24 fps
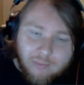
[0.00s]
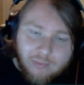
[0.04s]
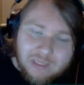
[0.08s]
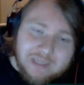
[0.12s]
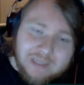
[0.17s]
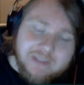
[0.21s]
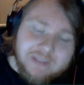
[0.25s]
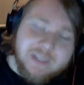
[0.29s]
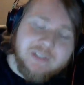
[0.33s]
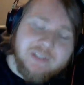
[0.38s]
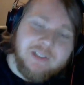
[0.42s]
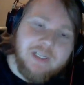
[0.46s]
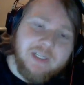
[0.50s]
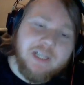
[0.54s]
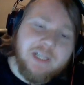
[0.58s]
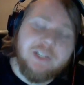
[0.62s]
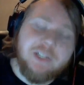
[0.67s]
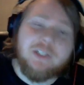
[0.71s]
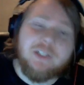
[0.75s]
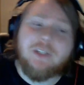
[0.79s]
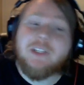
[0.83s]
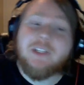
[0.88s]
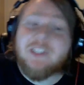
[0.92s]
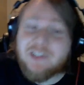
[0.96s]

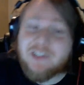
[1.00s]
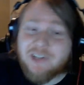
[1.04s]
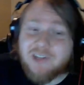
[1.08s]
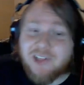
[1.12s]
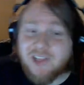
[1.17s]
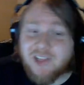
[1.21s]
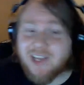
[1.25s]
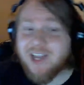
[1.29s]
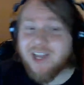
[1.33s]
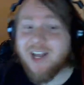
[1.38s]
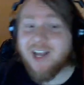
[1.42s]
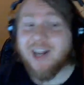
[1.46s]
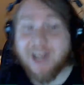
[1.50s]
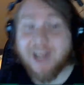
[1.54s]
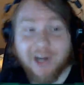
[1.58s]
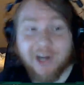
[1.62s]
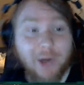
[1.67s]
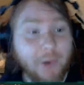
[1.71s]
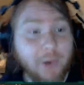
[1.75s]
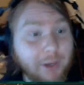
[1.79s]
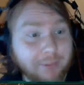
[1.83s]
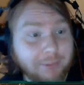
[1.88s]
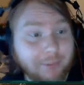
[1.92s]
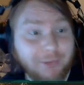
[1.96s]
Desolation. This is another card I
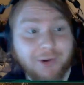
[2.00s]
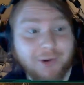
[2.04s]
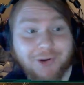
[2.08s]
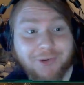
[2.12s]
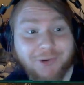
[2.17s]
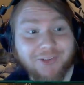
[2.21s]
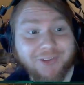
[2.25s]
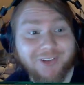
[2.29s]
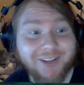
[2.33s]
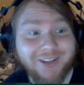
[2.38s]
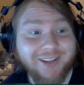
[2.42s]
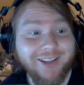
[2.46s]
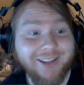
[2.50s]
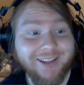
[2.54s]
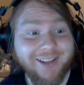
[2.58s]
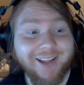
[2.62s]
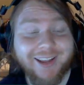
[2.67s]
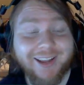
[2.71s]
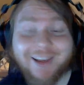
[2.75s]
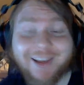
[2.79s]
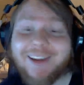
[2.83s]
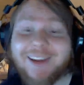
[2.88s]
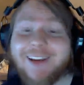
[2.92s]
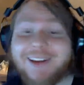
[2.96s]
know I'm not going to
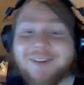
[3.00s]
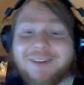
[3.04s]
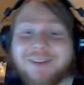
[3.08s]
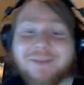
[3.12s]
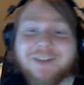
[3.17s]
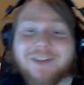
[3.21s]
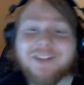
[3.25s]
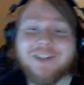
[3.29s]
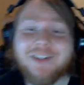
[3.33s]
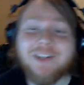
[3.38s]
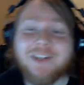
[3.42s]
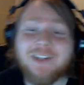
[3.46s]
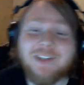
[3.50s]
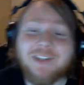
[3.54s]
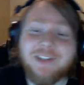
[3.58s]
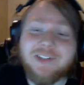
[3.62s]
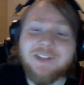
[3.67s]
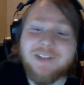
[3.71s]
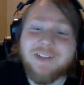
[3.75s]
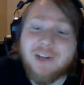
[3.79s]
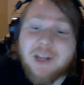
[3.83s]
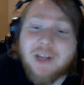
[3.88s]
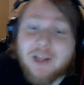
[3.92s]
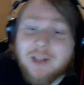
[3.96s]
like in Infestation.
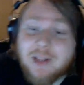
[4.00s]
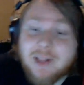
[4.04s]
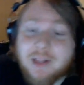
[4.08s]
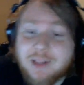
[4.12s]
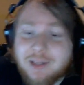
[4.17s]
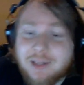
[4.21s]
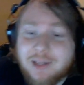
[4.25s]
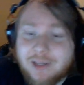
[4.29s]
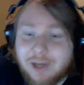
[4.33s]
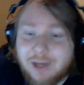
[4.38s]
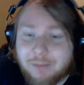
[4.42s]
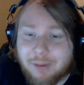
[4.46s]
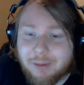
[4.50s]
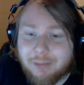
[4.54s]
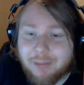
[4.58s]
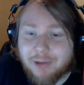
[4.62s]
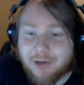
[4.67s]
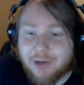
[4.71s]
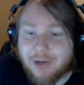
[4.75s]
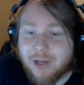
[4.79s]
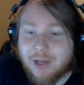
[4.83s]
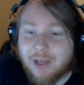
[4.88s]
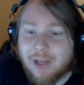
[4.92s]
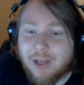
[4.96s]
A lot of people are
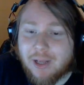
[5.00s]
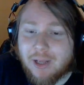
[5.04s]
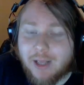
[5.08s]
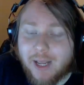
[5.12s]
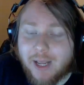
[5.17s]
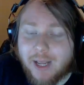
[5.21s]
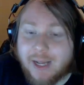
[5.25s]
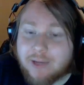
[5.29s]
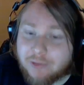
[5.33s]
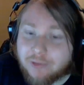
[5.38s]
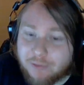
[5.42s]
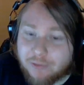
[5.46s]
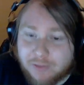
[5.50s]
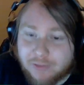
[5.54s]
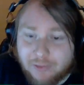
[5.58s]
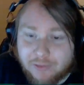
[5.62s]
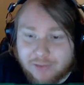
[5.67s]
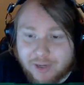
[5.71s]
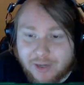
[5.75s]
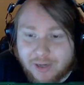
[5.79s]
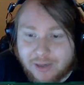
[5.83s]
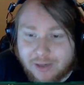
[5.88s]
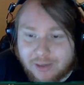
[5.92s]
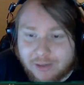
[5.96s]
gonna hate on this
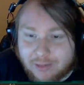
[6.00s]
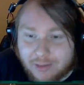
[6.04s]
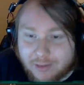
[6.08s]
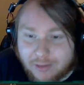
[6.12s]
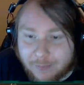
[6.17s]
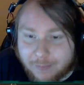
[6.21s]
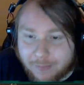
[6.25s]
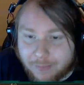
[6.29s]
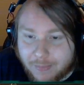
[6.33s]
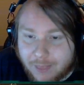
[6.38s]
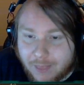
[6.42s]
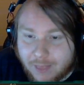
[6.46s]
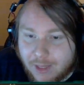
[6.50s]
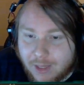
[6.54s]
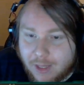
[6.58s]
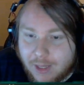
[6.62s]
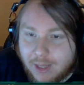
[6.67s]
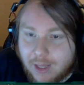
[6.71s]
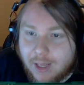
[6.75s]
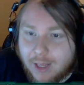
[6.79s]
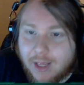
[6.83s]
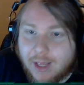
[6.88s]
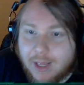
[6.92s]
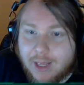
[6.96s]
card, I think.
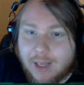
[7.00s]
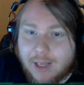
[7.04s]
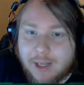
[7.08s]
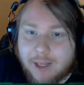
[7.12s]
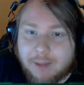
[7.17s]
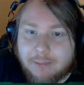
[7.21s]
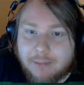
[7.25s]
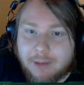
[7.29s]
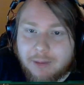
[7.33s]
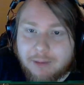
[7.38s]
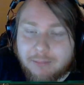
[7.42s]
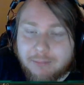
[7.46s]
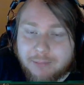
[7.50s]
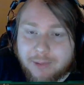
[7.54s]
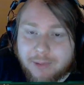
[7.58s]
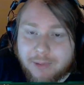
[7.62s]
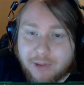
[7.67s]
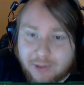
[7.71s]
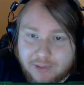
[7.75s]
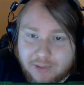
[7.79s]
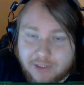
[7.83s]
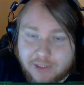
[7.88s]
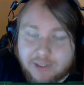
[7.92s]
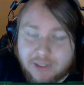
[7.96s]

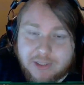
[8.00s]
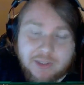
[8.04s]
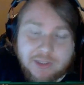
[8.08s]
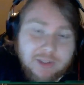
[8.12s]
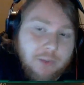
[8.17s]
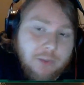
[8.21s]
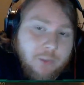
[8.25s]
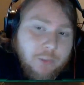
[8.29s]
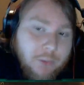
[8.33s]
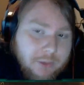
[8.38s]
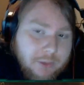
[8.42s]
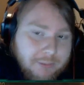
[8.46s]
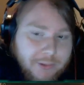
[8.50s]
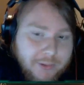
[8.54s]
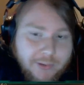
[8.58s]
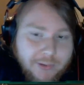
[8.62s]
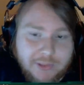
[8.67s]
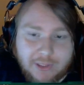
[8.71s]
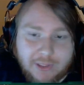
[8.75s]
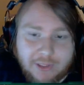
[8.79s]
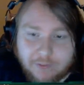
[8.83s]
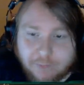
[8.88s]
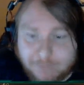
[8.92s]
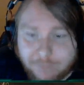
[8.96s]
But it is a 1
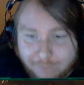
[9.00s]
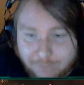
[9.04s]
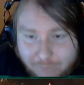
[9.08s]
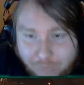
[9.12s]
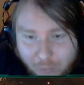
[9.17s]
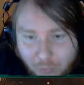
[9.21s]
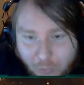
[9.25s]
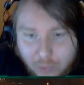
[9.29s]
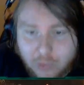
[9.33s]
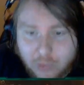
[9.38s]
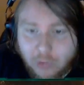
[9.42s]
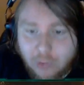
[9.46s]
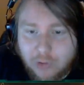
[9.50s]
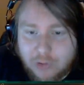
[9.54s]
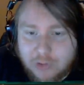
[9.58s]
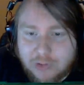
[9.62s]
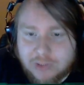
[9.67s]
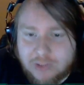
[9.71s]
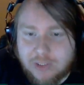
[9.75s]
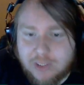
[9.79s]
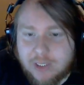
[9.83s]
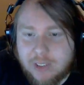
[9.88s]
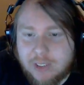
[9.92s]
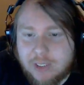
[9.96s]
purity 4
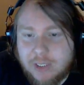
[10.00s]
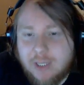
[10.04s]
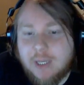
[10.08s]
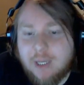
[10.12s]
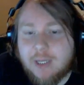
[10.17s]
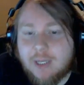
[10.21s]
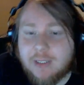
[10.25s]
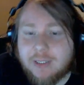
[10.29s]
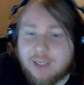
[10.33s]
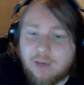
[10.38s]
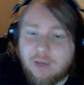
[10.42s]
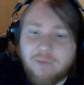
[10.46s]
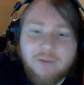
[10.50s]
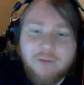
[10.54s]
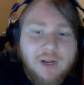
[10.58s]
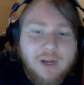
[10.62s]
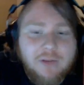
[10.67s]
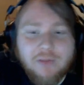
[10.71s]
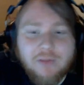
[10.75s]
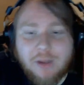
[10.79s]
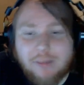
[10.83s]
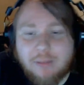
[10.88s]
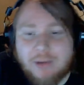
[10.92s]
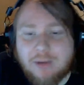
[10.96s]
cost. Deal 5
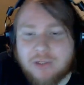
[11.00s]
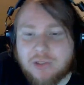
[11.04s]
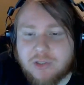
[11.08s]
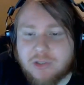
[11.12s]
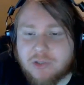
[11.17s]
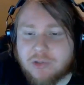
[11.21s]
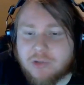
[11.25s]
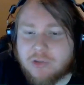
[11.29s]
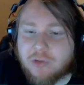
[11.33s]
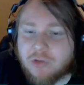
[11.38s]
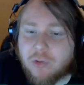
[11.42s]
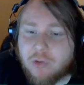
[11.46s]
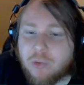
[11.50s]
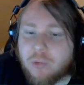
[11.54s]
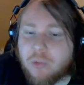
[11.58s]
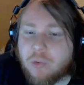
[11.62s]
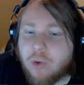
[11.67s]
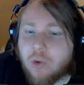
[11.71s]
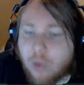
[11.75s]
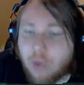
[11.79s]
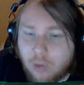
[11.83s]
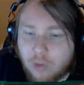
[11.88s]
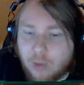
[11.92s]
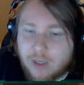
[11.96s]
damage to
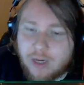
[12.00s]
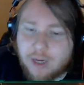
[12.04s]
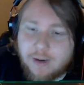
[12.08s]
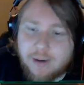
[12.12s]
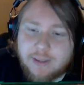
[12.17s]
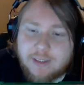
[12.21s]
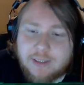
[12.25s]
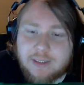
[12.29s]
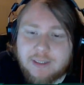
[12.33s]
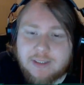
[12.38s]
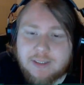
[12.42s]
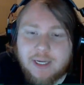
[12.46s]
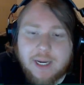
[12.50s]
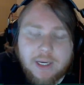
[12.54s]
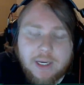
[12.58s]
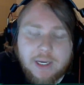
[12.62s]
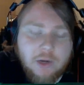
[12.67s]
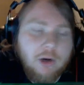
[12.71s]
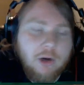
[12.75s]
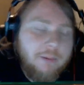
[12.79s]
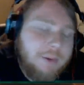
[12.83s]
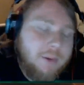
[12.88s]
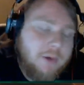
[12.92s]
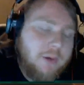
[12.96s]
all characters in
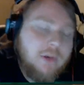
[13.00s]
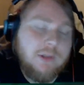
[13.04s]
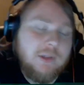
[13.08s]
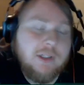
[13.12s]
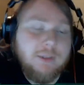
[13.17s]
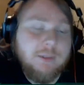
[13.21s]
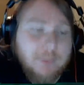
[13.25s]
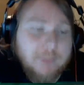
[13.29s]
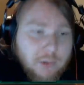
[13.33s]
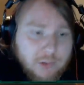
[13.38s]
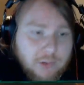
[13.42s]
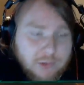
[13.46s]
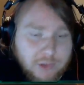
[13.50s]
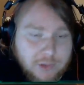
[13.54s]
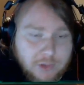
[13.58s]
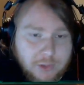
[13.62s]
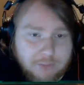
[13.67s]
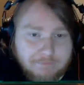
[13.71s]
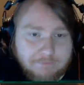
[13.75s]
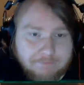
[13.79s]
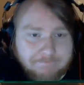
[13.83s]
your opponent's support zone.